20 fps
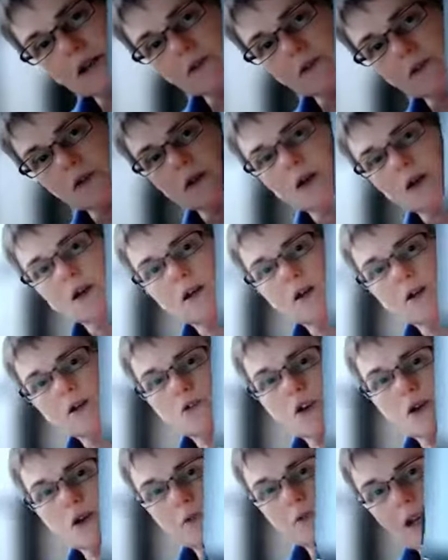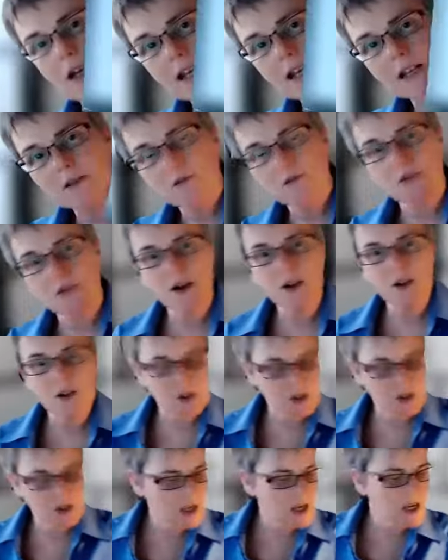having trouble getting in
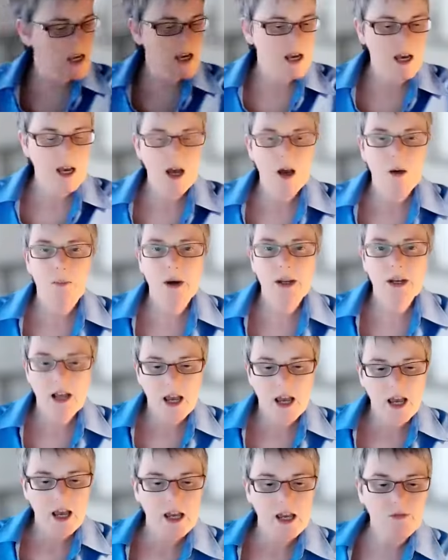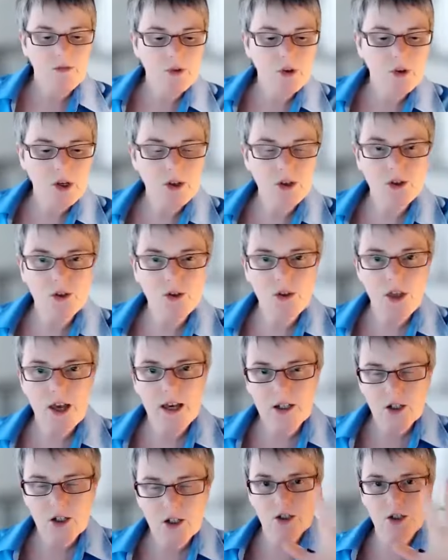focus there. But if you can do
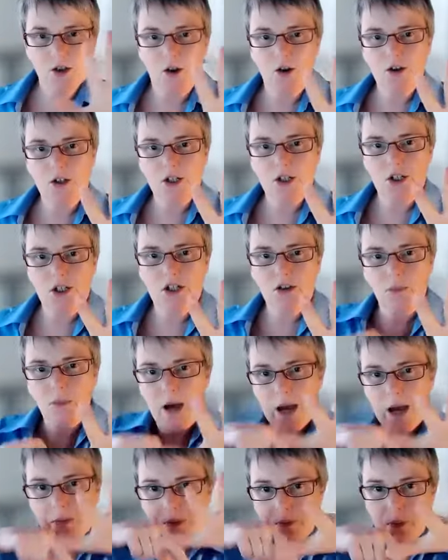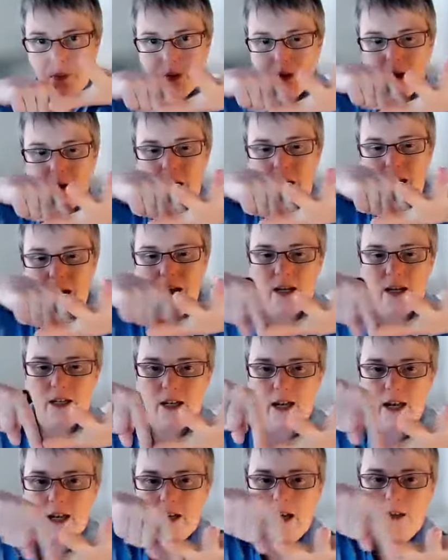that, just on a sheet of paper, put your hand
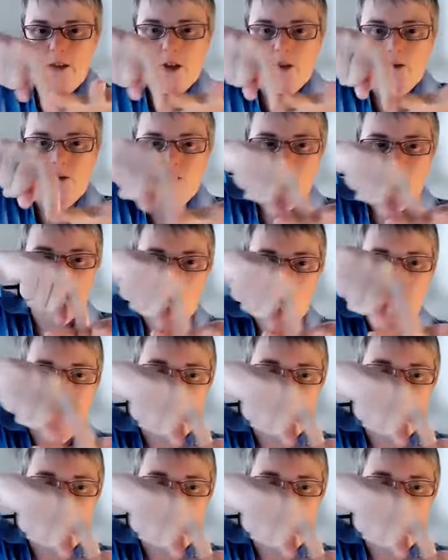down and then draw